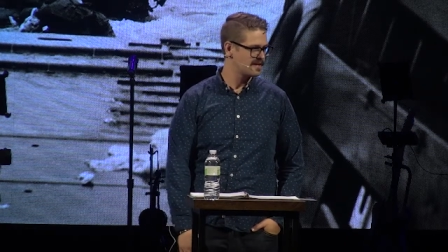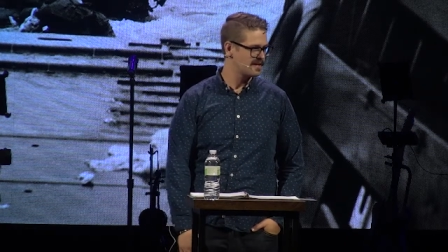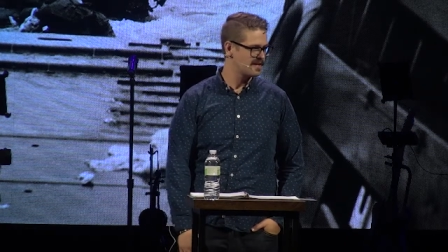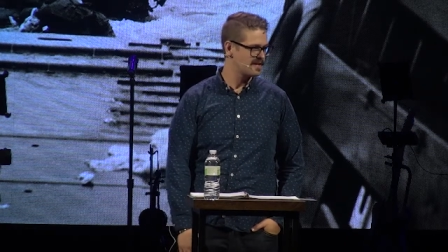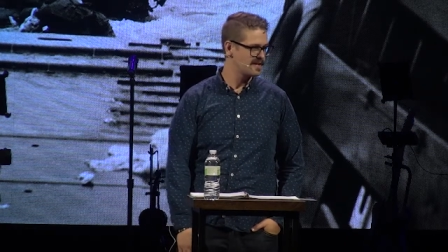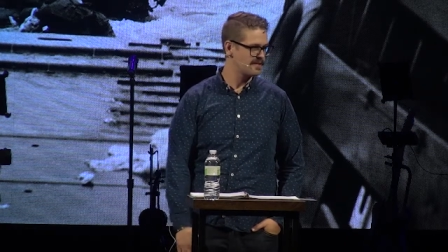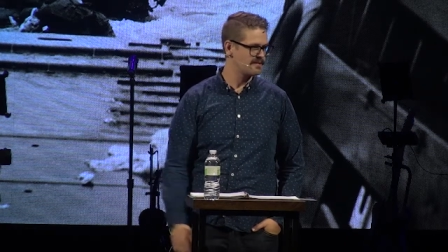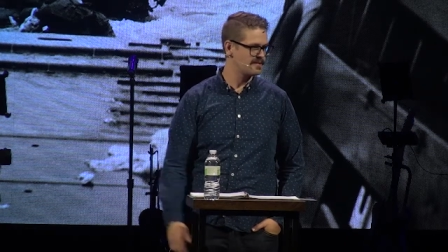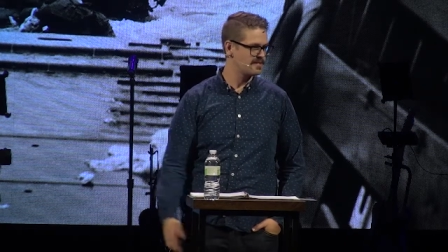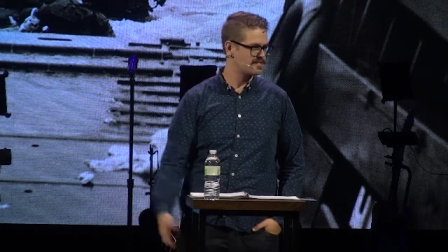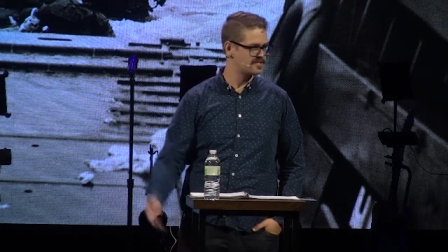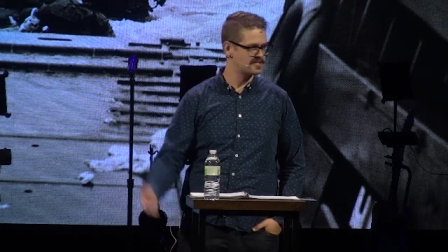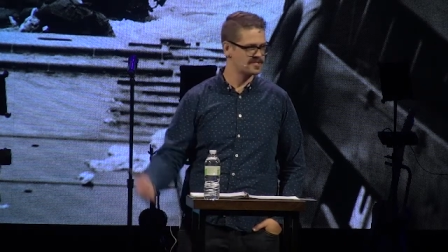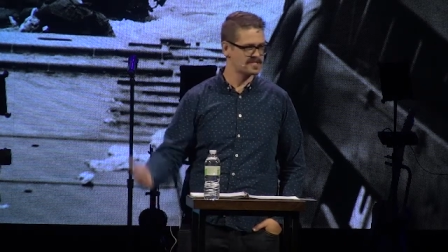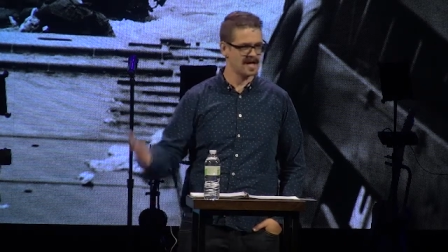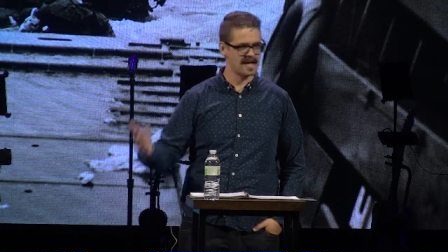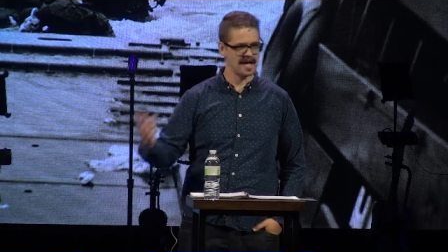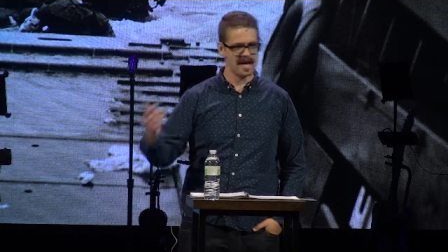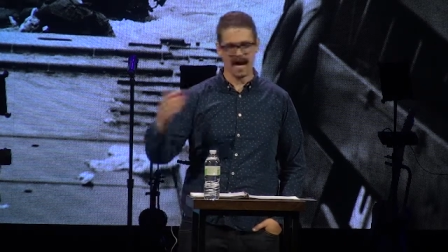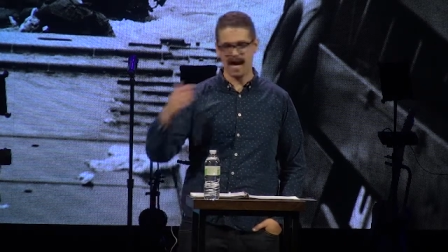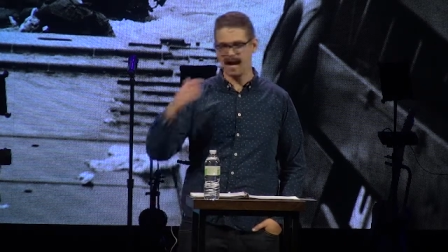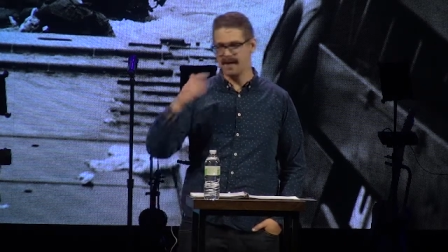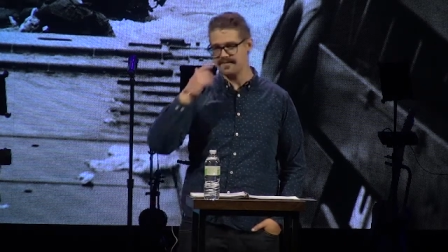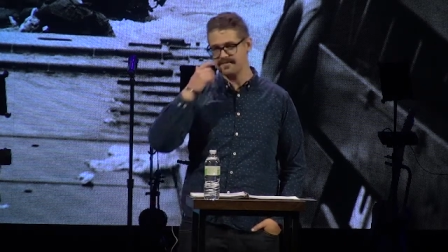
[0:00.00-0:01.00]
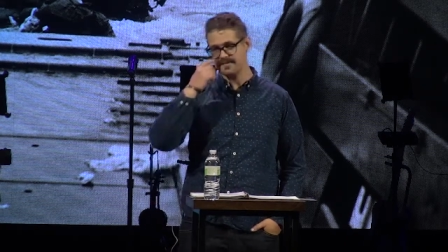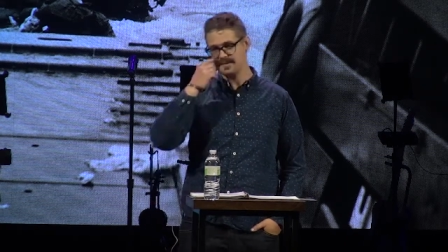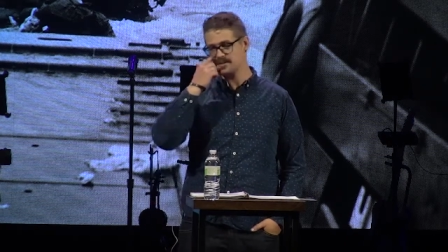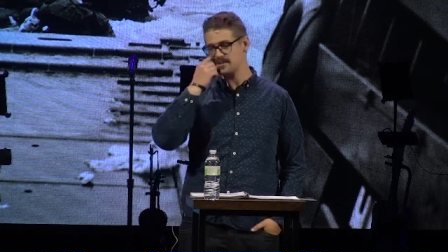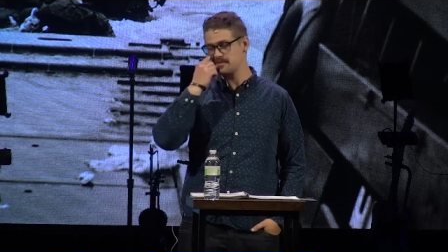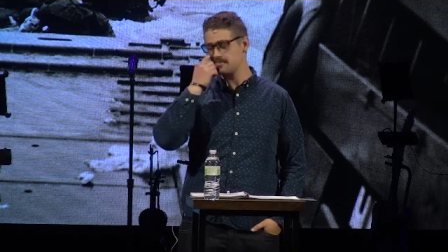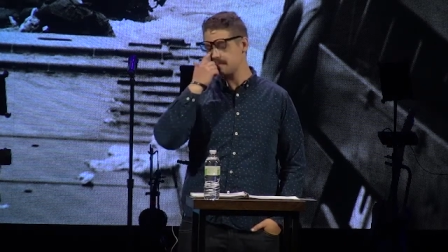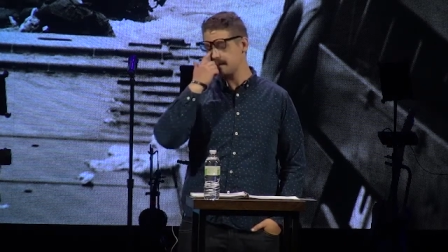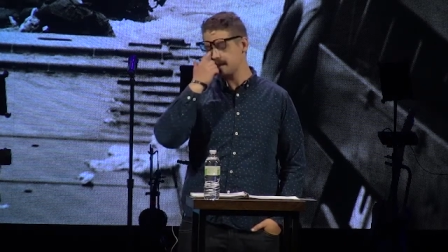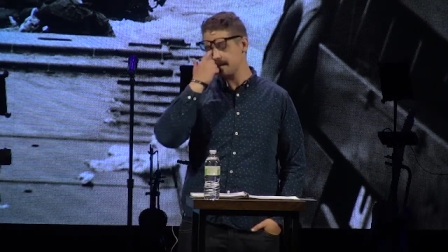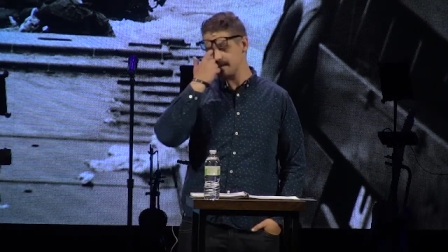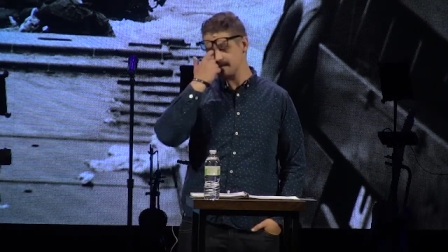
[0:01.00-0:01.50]
And let me just say, I have
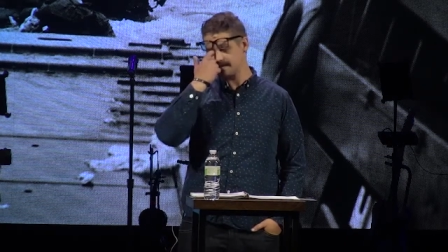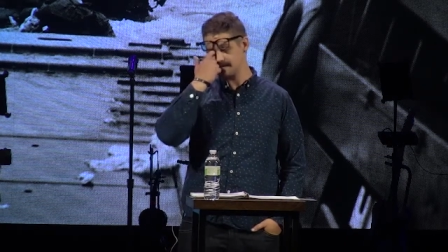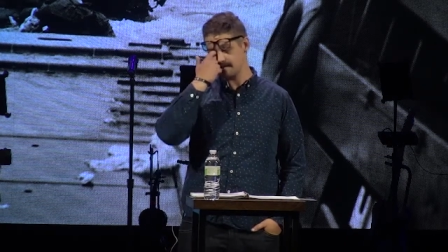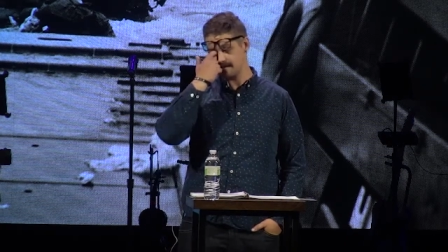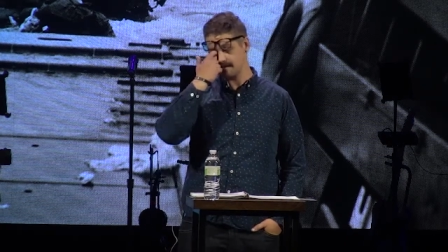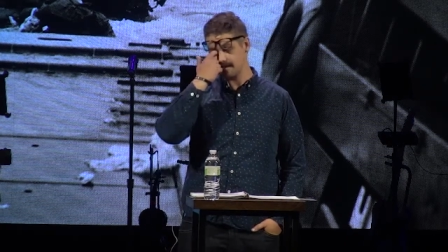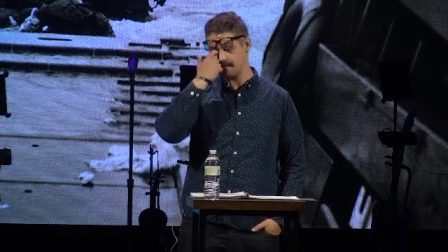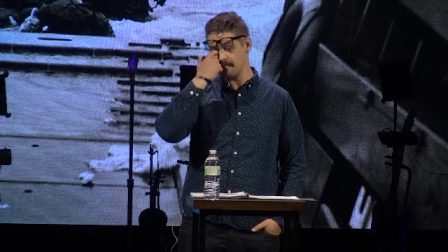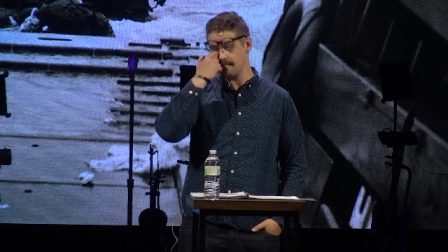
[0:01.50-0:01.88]
experienced